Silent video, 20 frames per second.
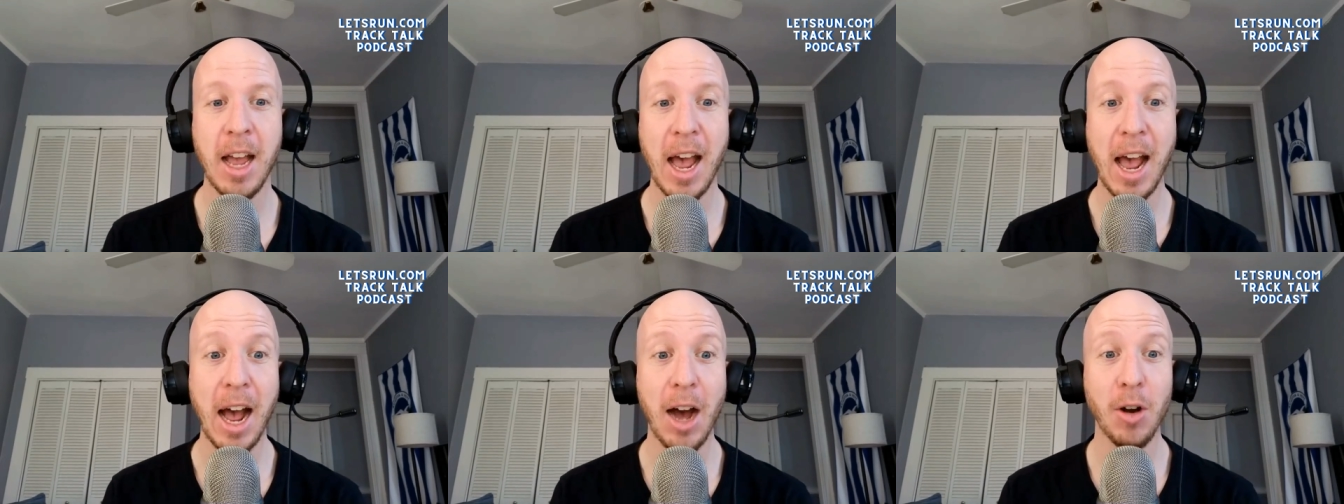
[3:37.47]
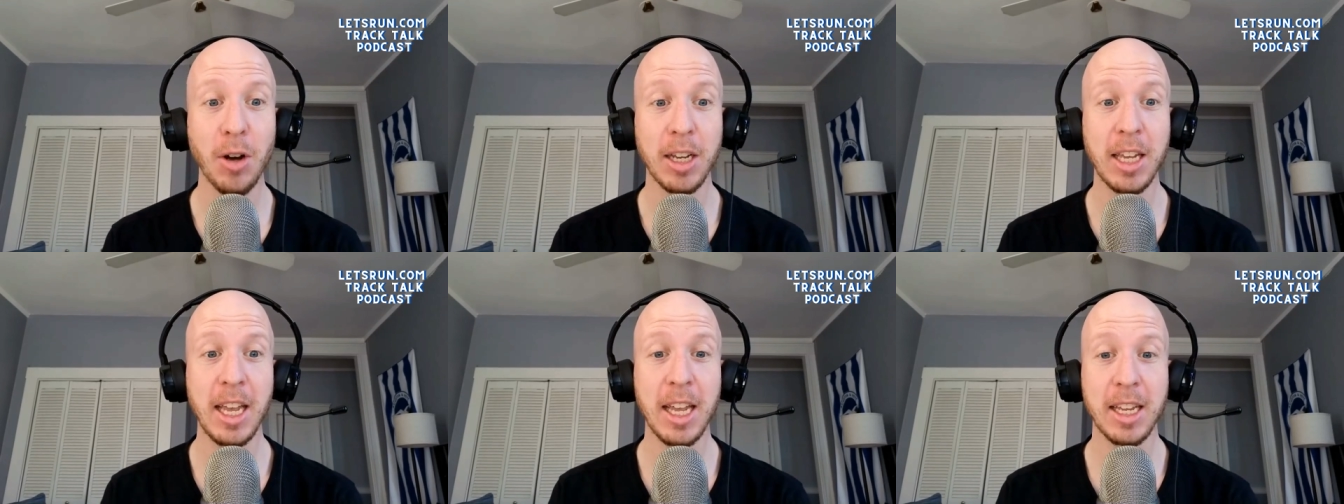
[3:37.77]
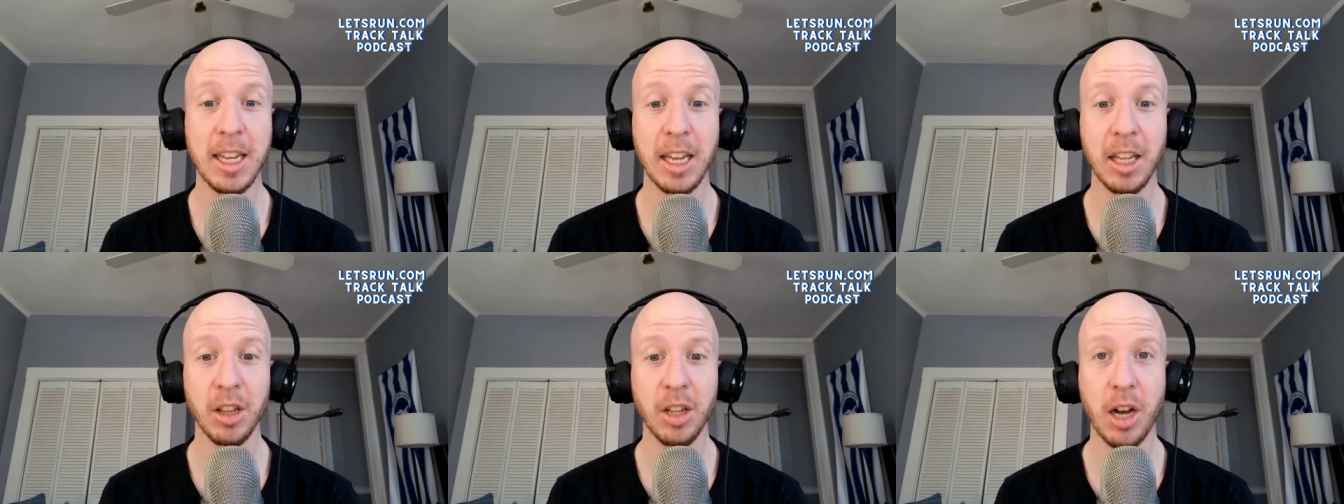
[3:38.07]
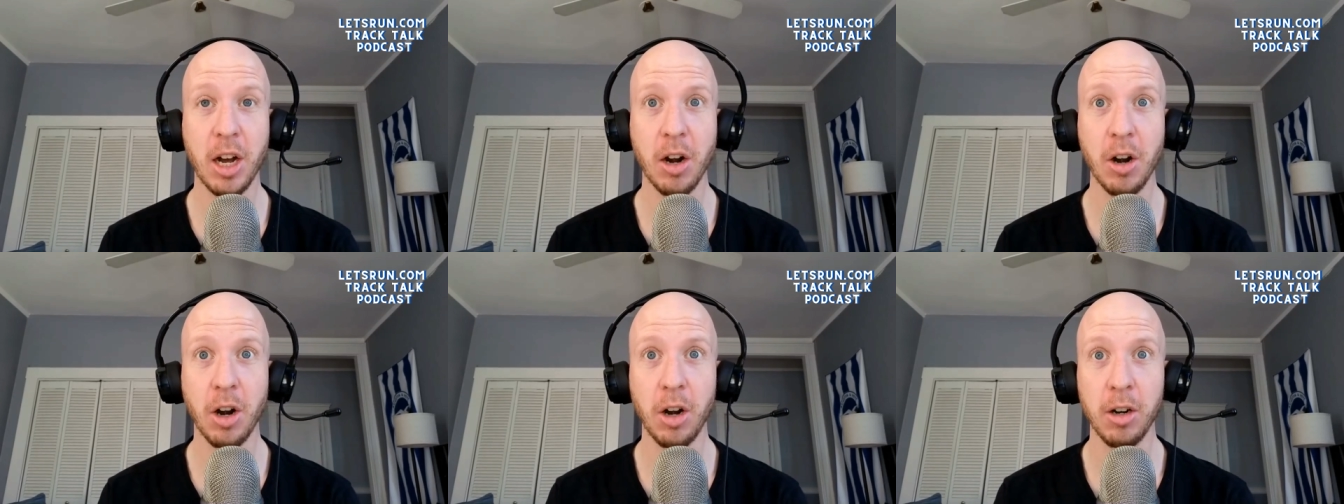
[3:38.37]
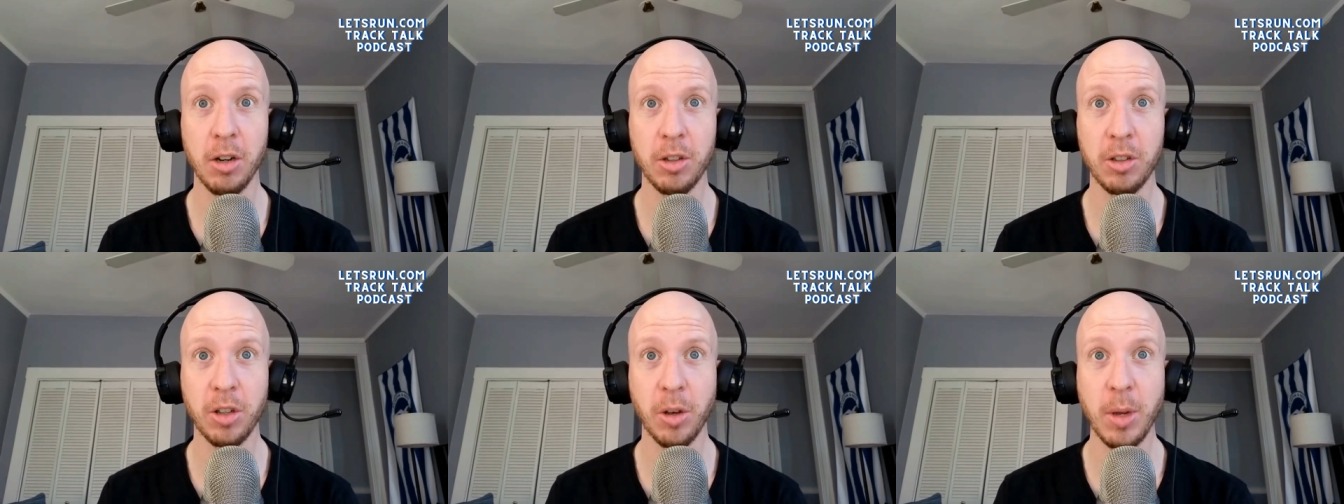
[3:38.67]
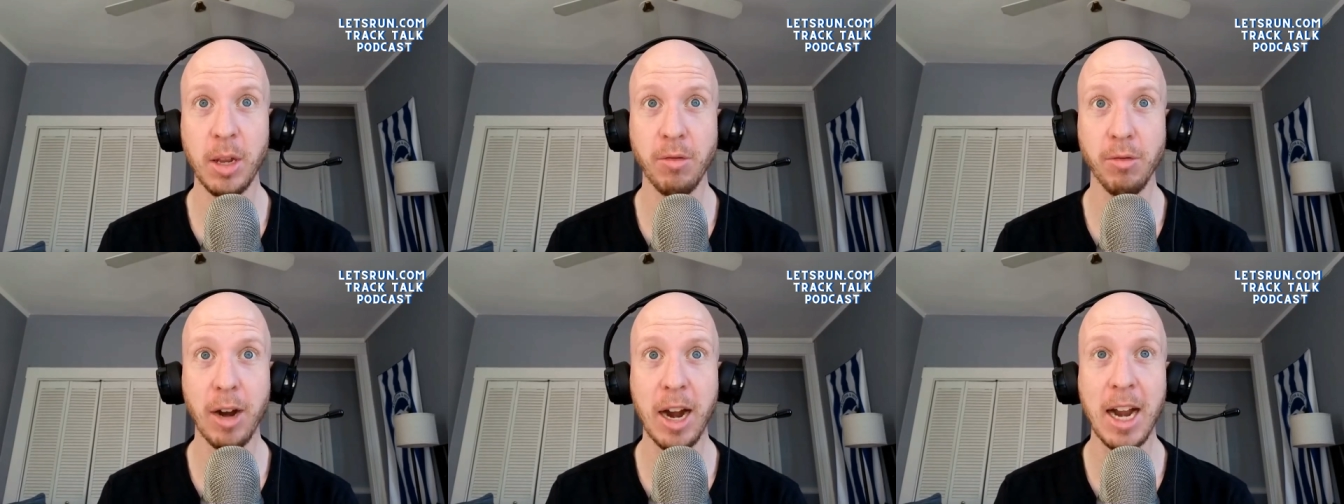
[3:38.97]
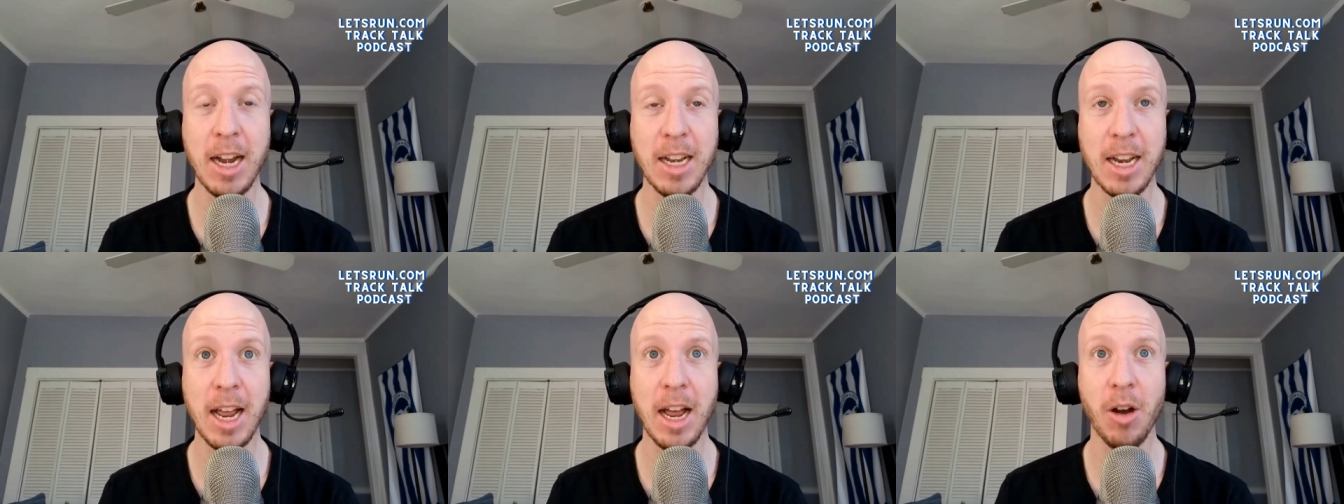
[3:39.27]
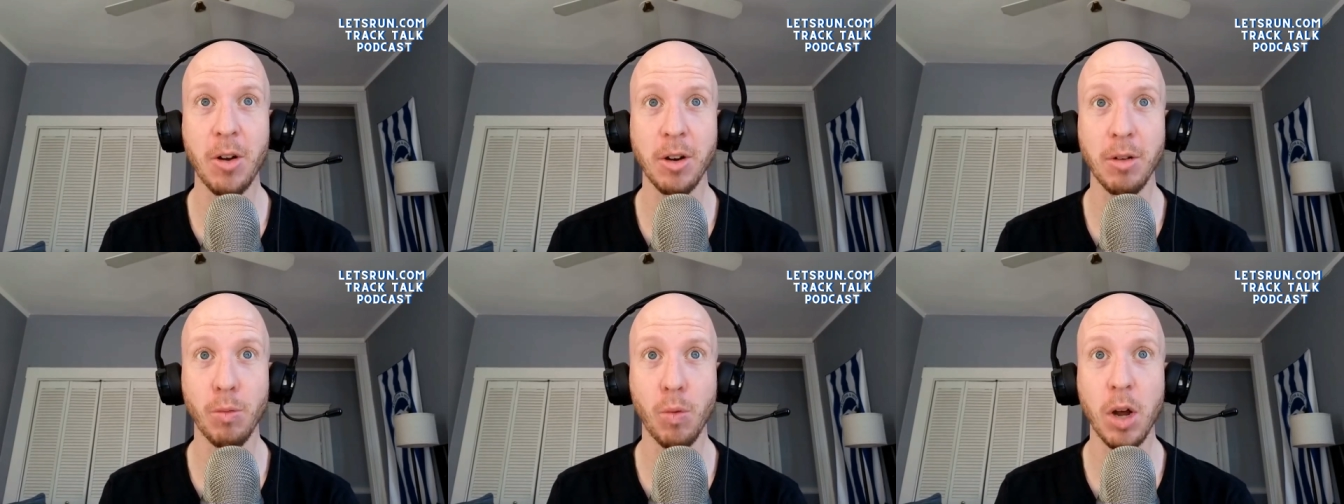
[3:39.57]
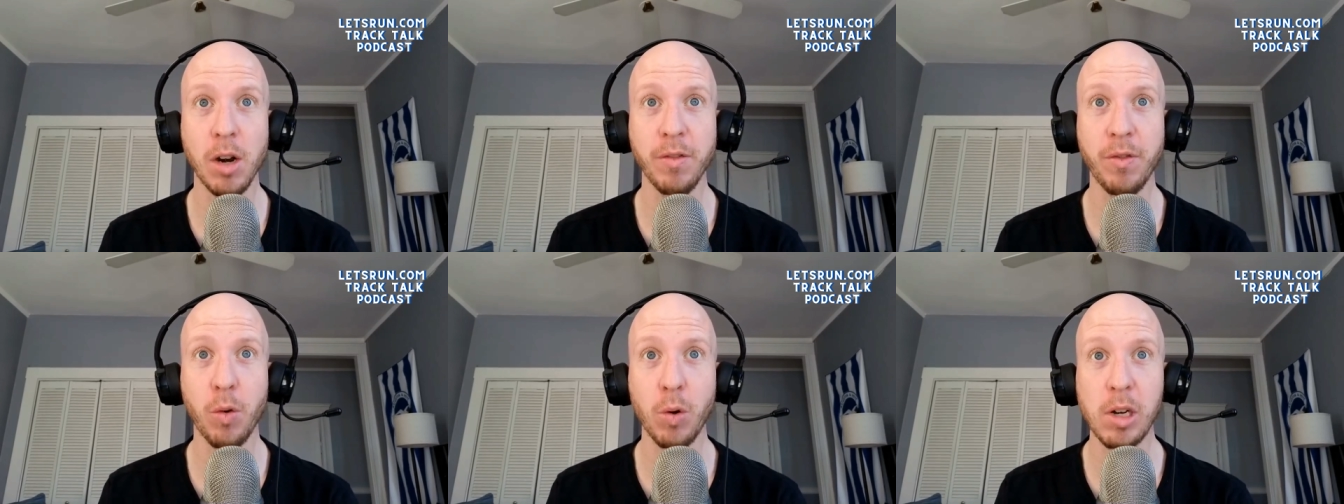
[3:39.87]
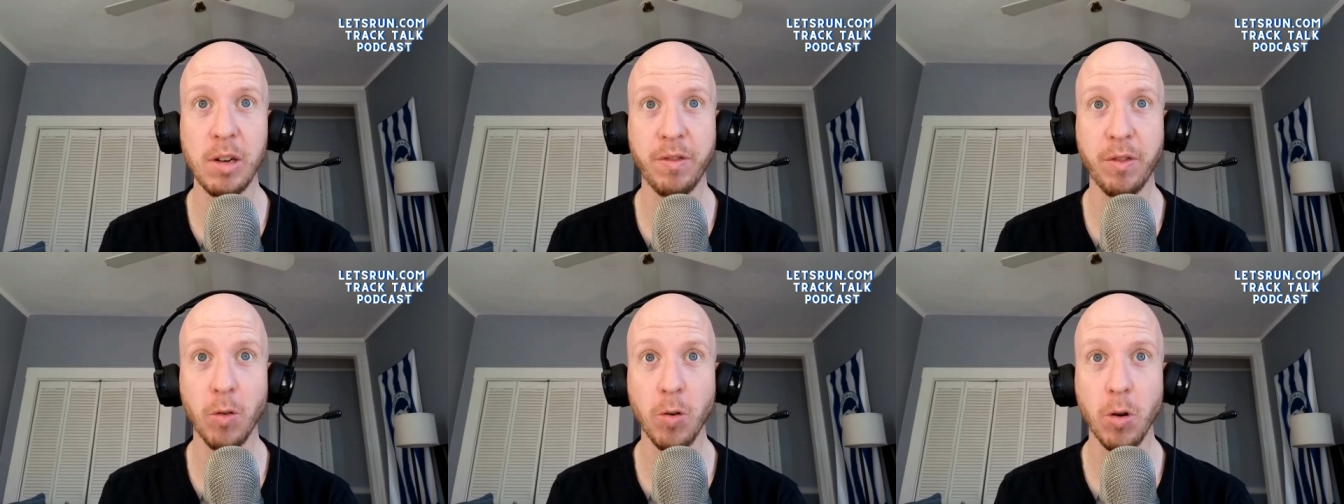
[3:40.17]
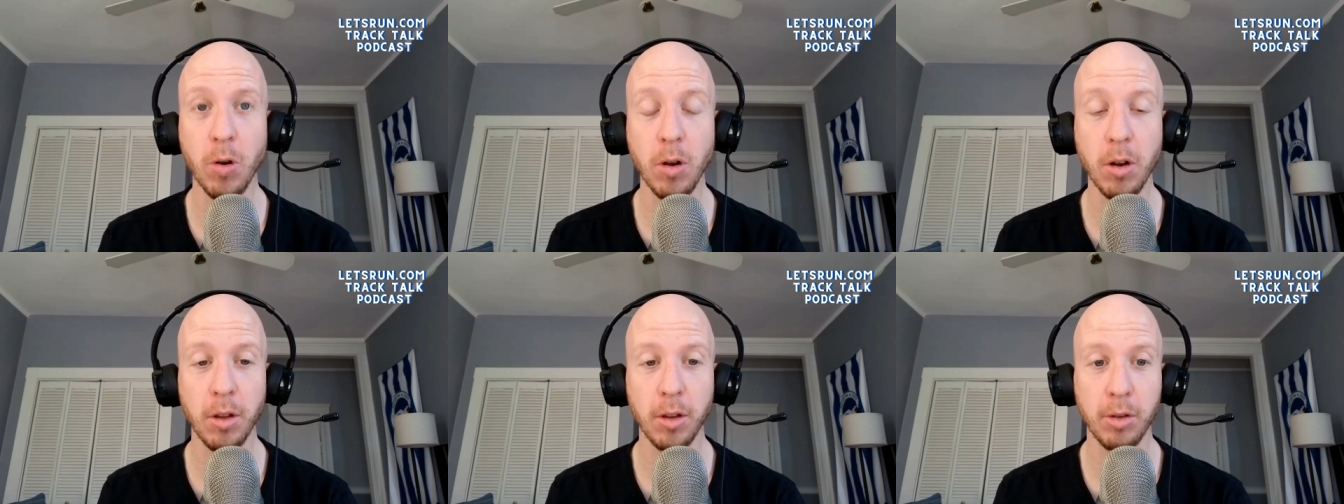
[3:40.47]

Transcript: outkicking Laros, so he ran down a 144